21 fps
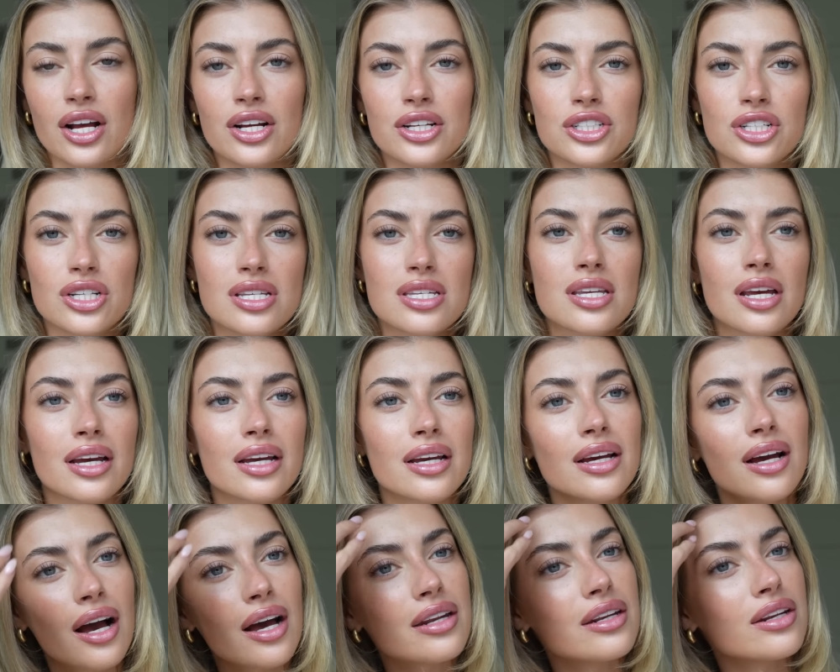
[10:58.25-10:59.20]
Just
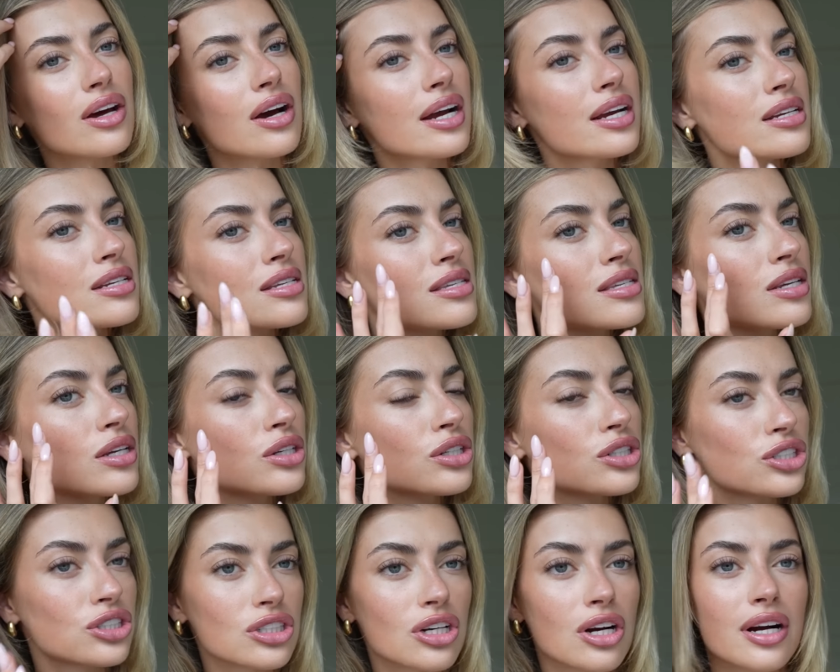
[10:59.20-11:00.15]
like a nice
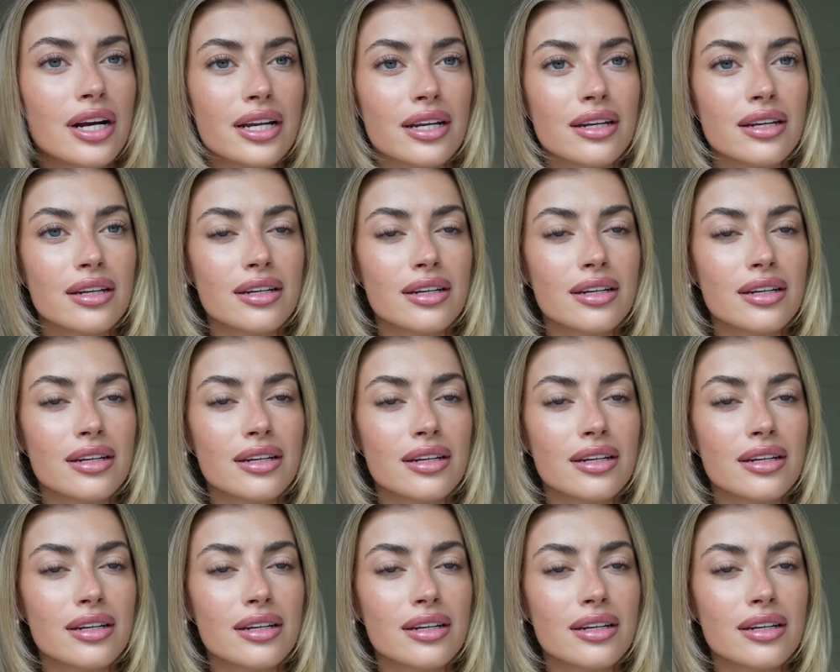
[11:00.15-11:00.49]
shine.